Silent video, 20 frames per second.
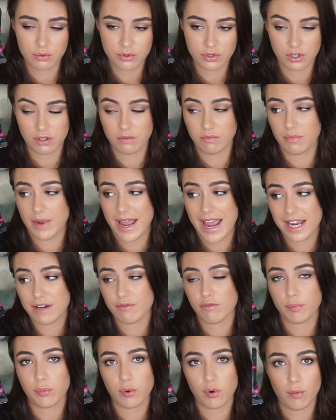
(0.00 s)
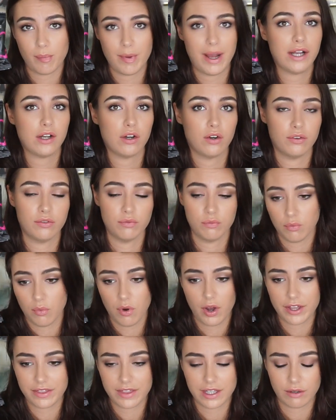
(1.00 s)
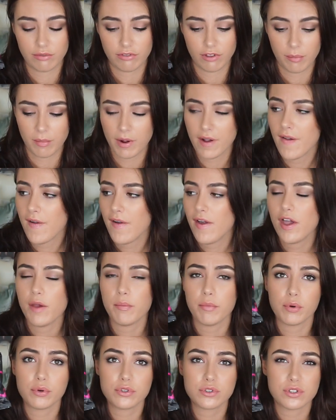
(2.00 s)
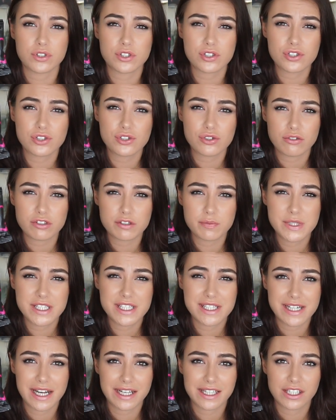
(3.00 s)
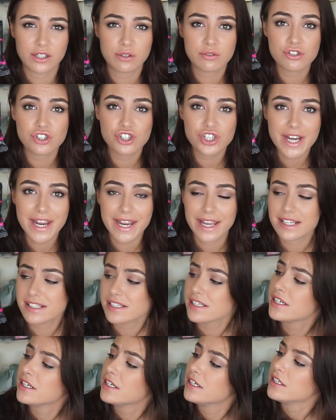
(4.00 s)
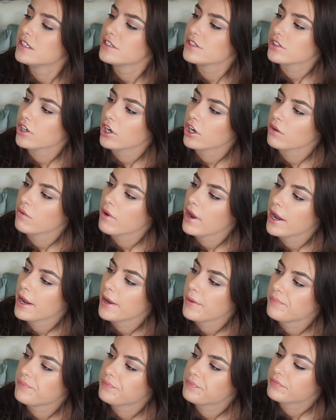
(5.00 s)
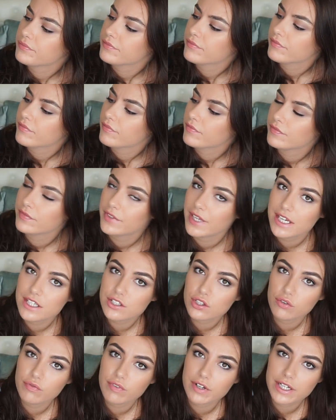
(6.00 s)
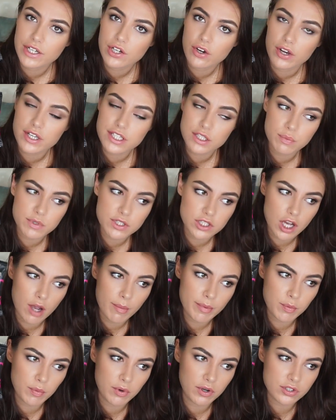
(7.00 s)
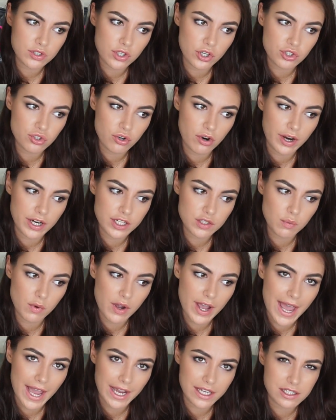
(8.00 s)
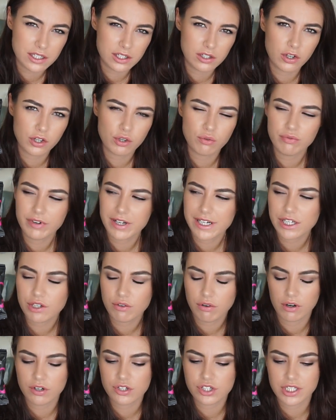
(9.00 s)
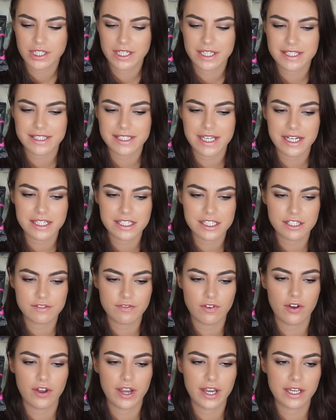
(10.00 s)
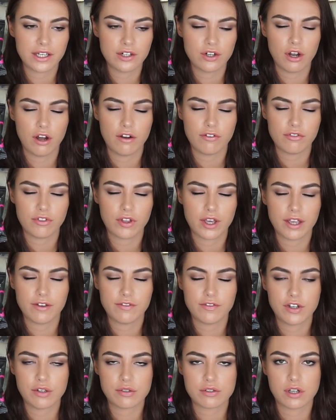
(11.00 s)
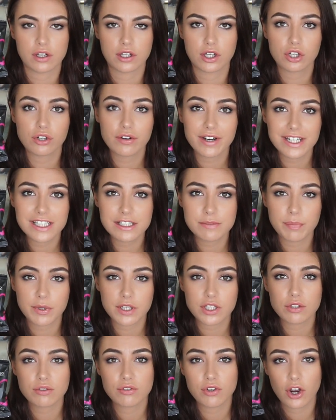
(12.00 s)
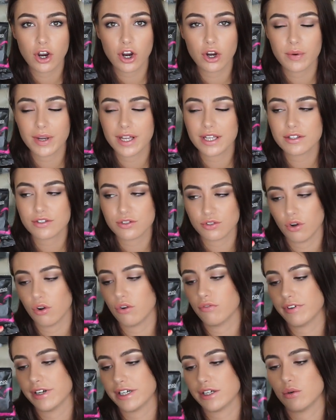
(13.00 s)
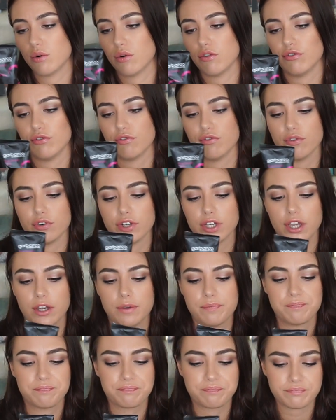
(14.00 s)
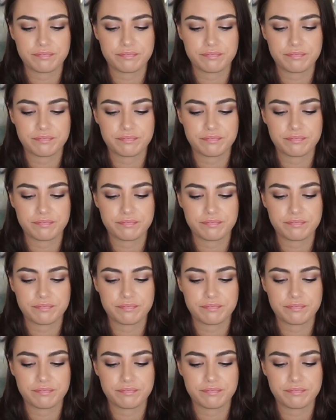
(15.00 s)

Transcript: also A, report back on what I think of them, but also it just stops me snacking on shit. So these are really nice. The wasabi ones I tried were excellent, like really crunchy, satisfying enough that it feels like a crisp, but you know, it's not really awful for you.